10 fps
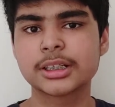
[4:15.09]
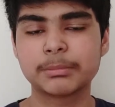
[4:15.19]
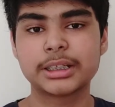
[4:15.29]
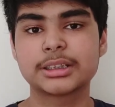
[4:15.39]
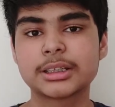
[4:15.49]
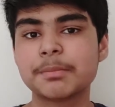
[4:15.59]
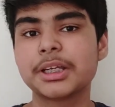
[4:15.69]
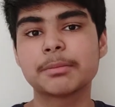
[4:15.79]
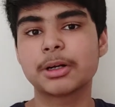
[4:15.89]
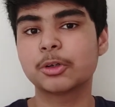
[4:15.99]
Man,
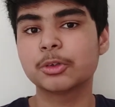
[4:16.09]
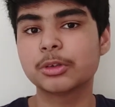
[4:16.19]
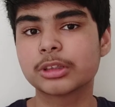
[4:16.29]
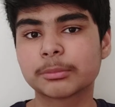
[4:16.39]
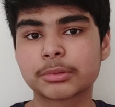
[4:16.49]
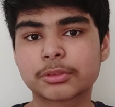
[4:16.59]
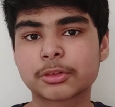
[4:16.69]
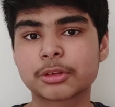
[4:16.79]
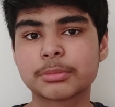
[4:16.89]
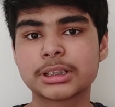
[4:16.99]
something about Google and
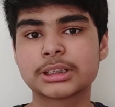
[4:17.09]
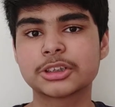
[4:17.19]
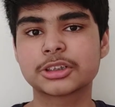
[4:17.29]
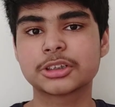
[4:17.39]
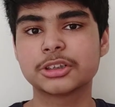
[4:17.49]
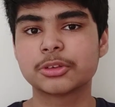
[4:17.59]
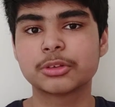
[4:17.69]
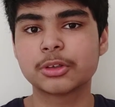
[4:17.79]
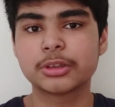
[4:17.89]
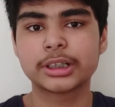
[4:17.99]
performance just don't
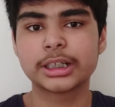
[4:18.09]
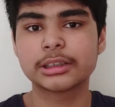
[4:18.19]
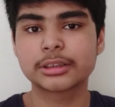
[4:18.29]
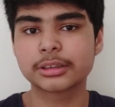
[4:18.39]
go together.